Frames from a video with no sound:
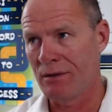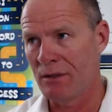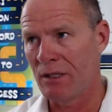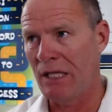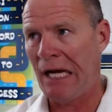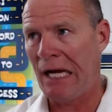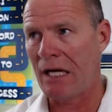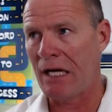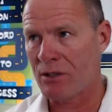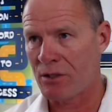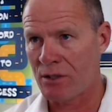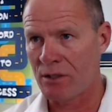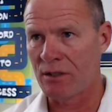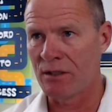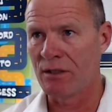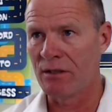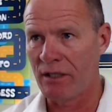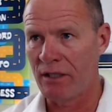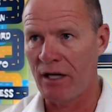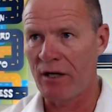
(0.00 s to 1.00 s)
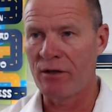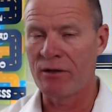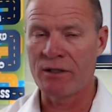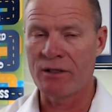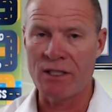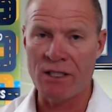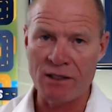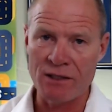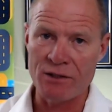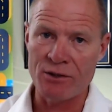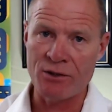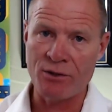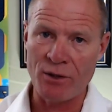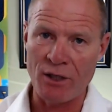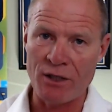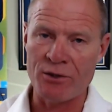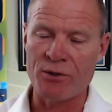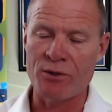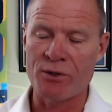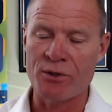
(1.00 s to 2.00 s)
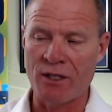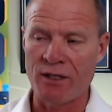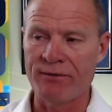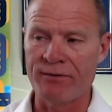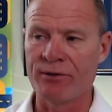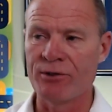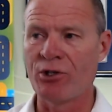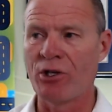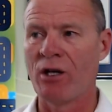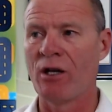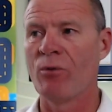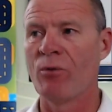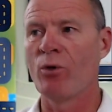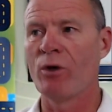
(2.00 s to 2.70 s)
actually guarantee that you get yourself a job,